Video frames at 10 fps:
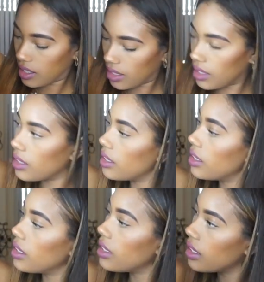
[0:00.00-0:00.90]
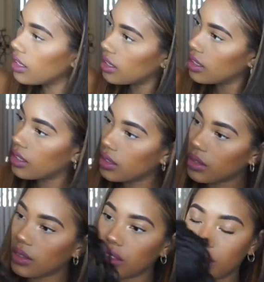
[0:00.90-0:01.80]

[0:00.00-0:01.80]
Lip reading: (no one is talking)